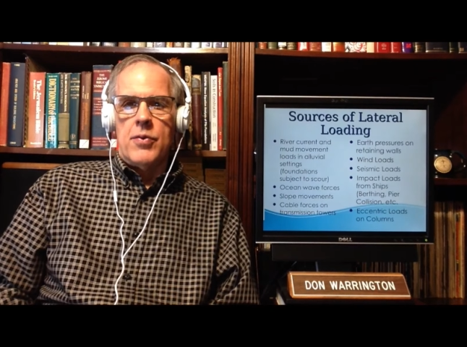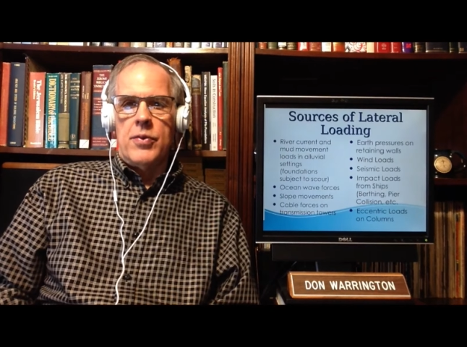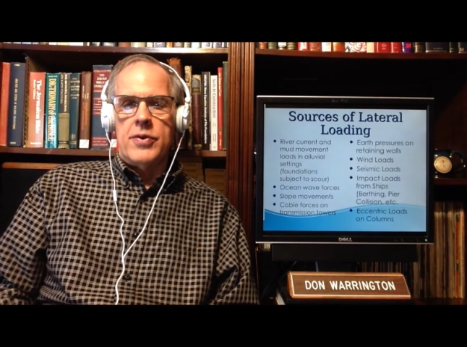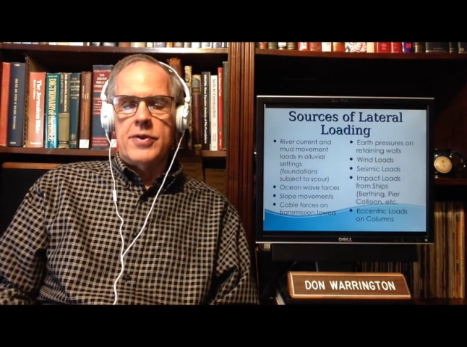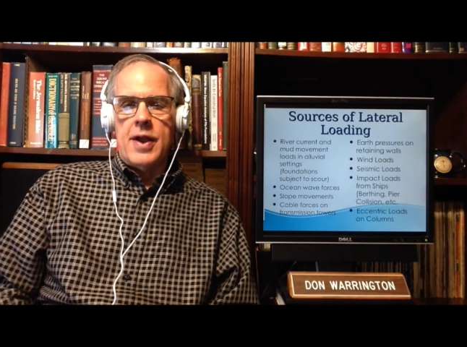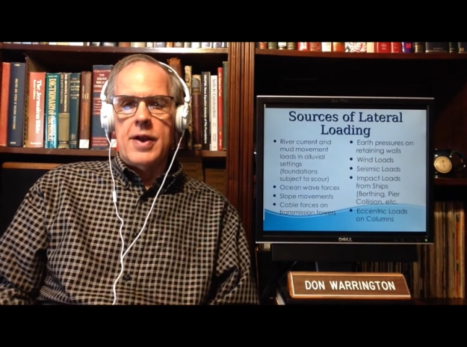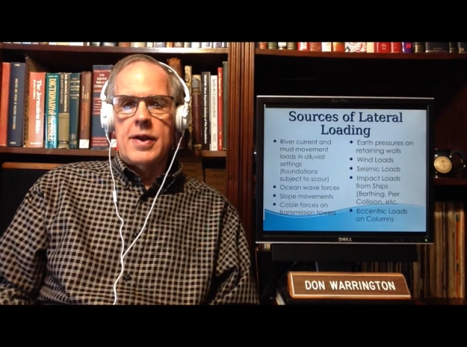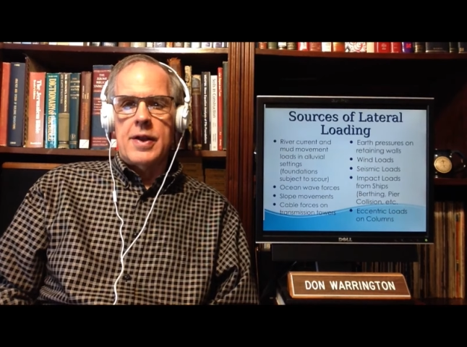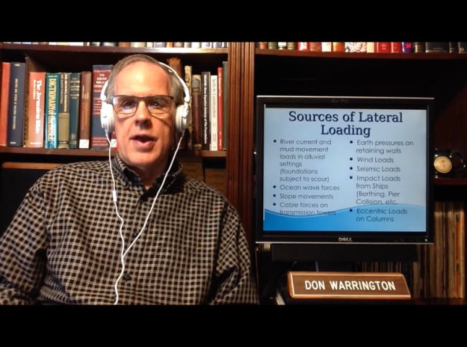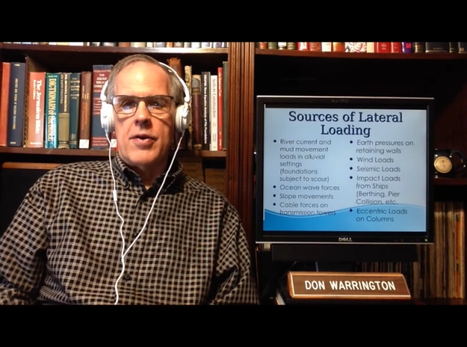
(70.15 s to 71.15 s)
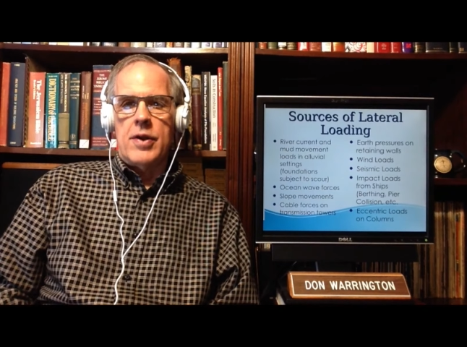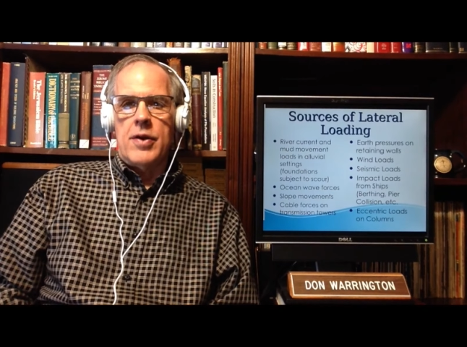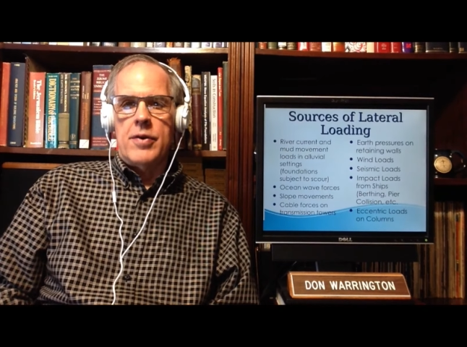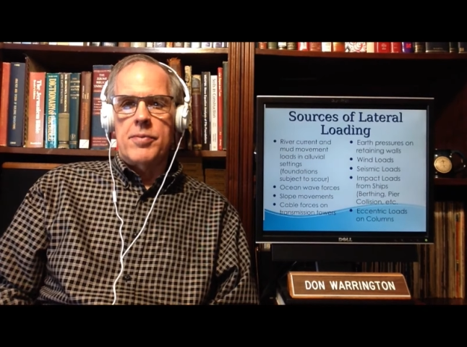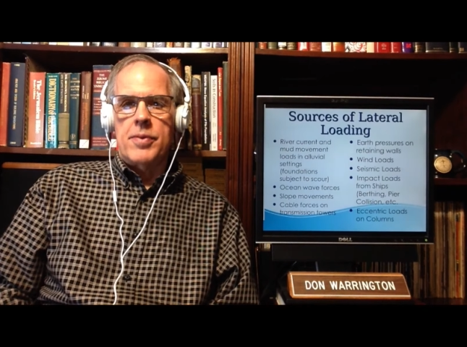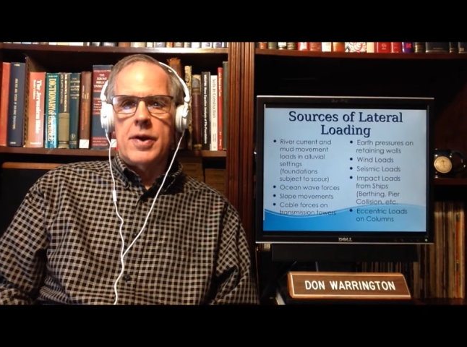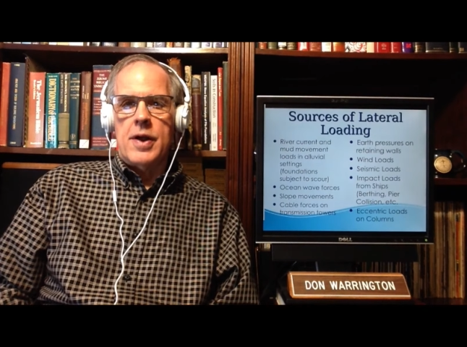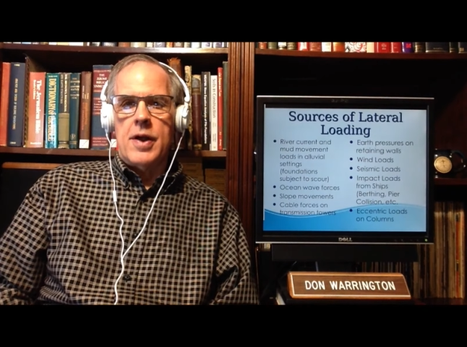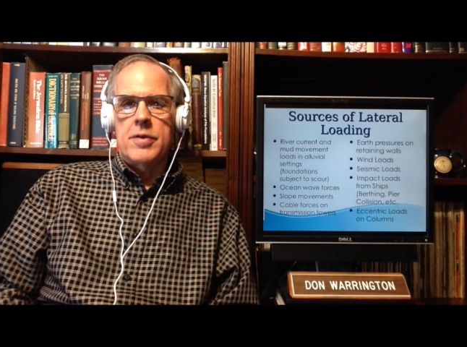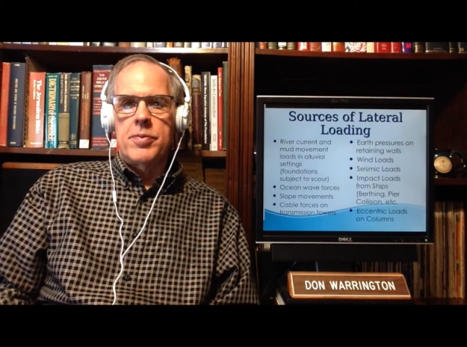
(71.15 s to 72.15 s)
withstanding lateral loading, but
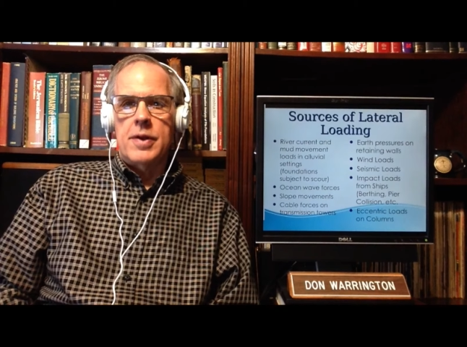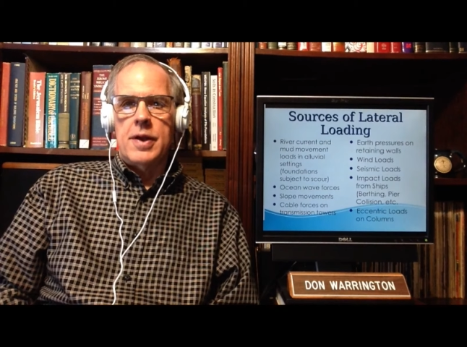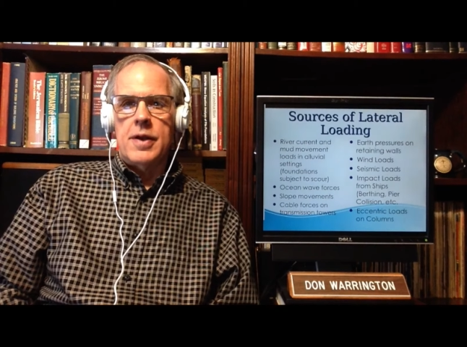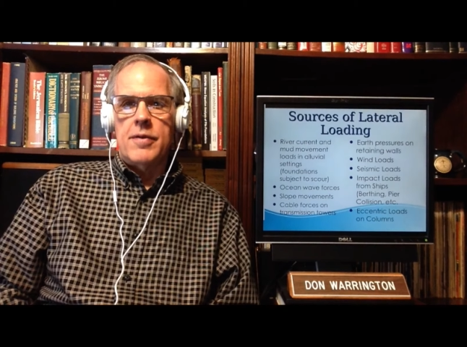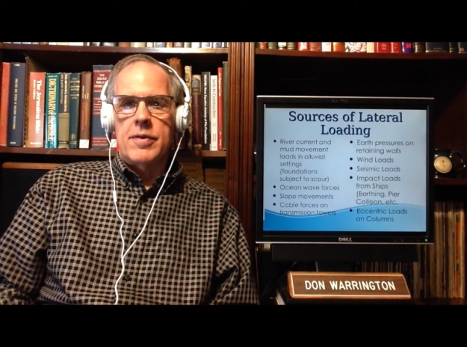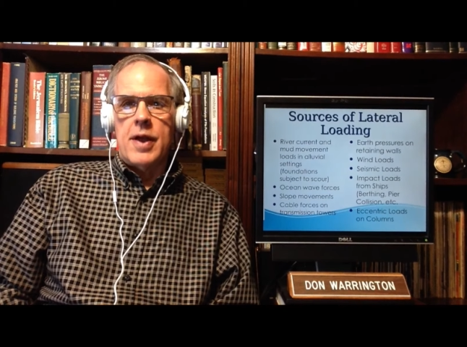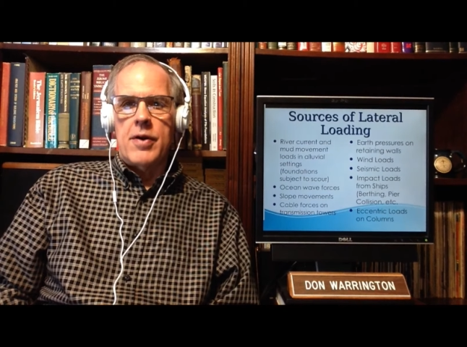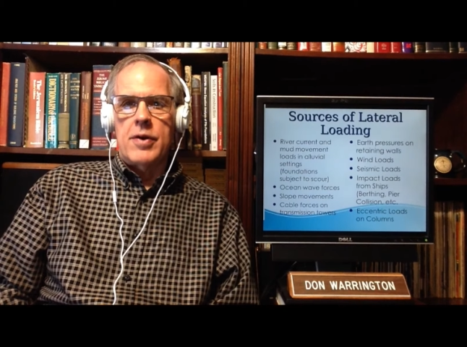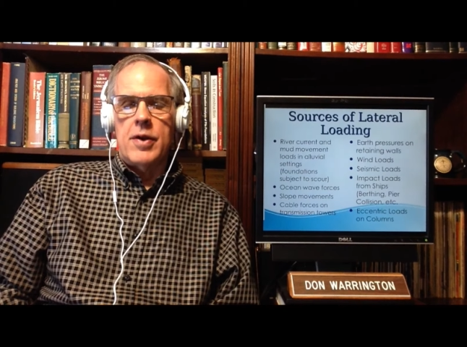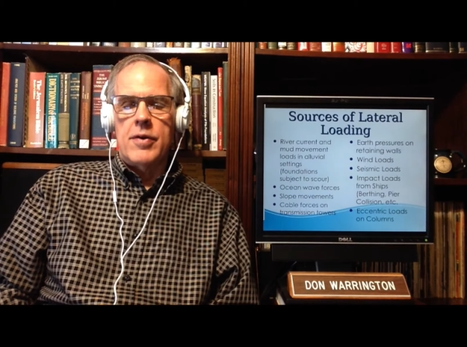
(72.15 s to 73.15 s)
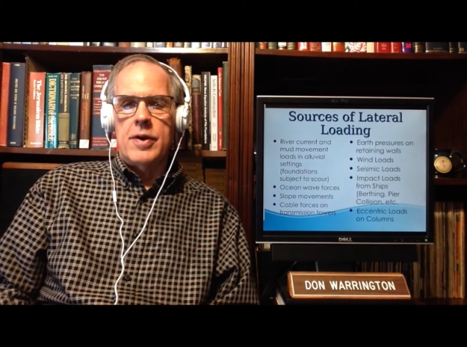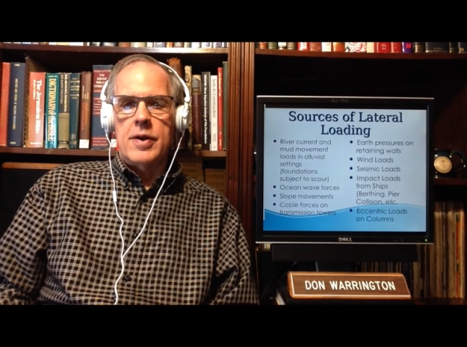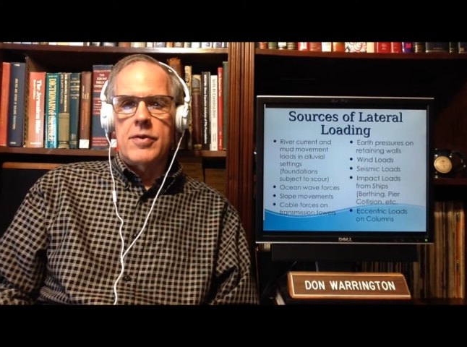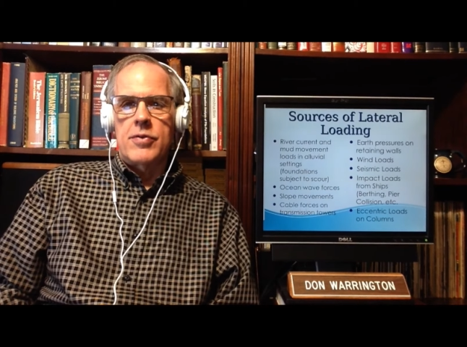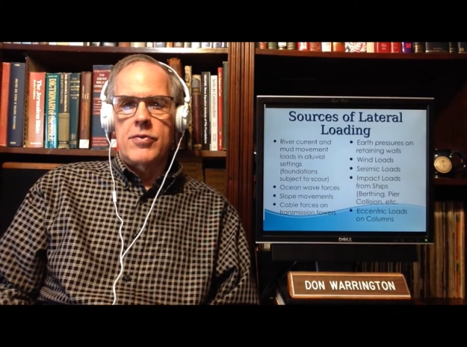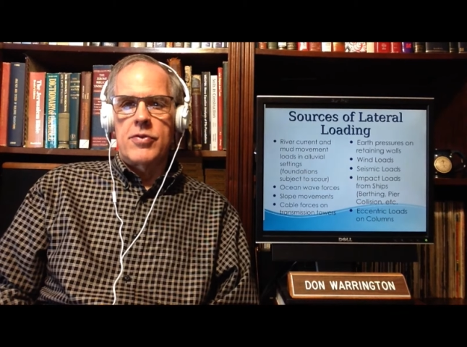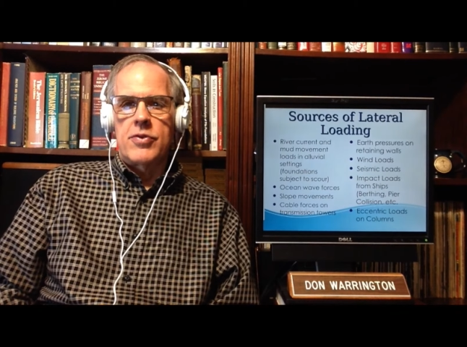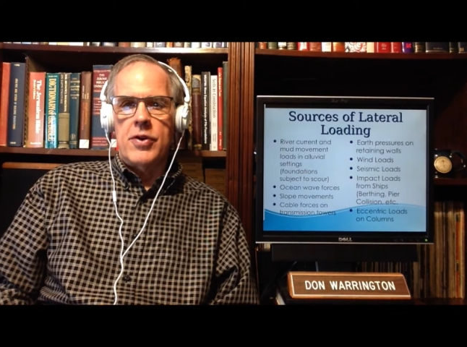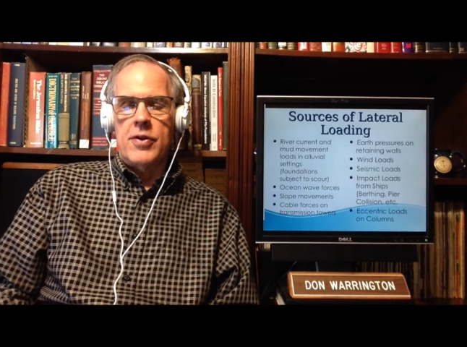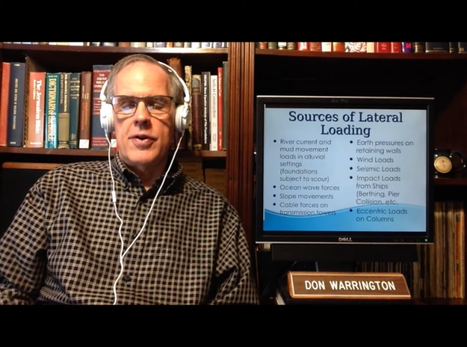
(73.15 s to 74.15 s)
ultimately, if lateral loading is
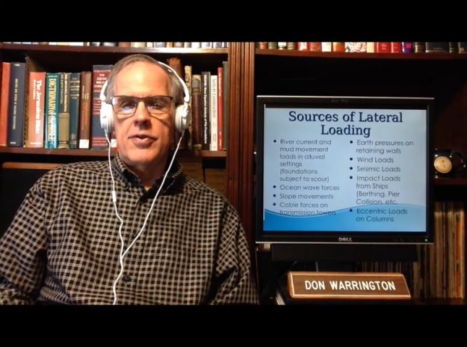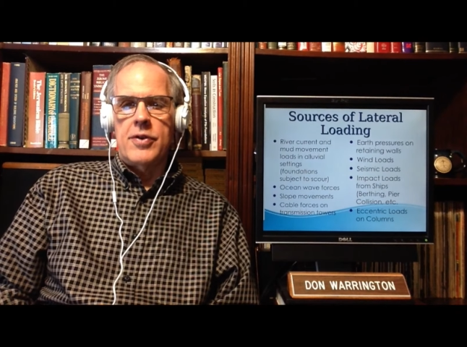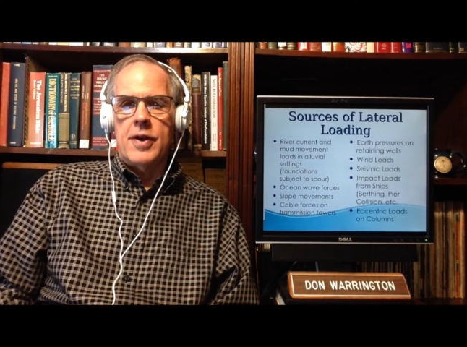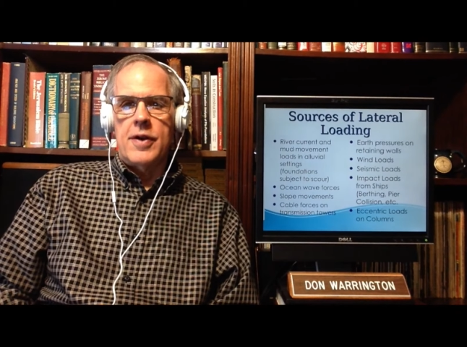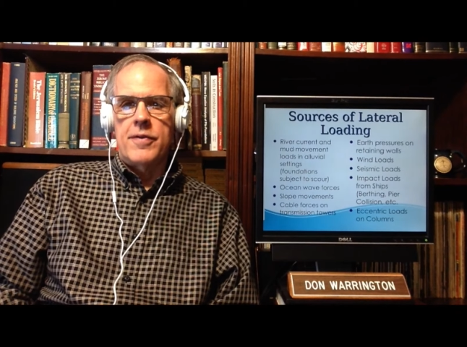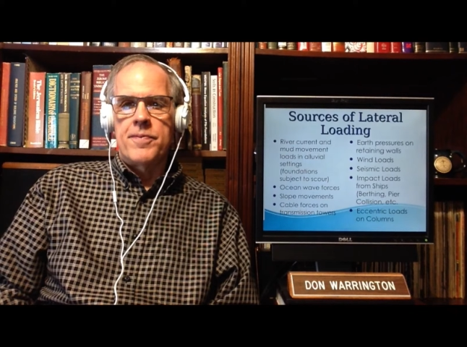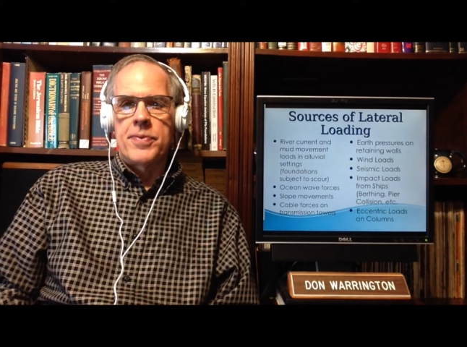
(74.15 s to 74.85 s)
serious enough,